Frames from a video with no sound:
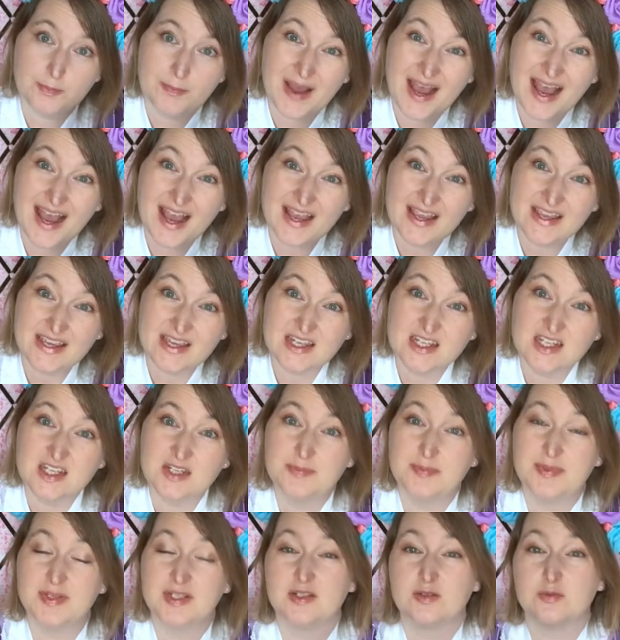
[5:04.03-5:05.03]
buy
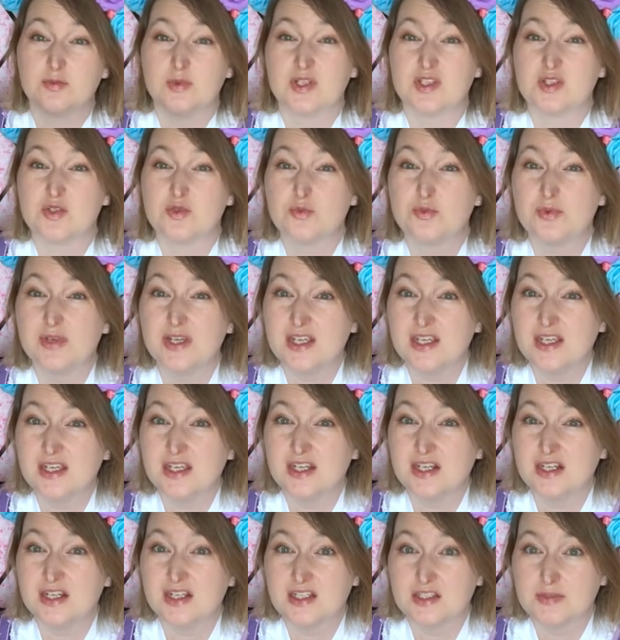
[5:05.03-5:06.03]
it, but it was
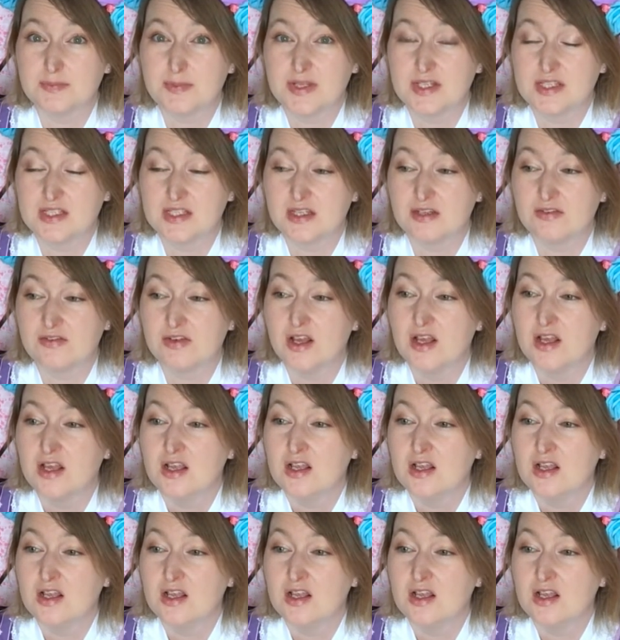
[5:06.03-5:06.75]
really expensive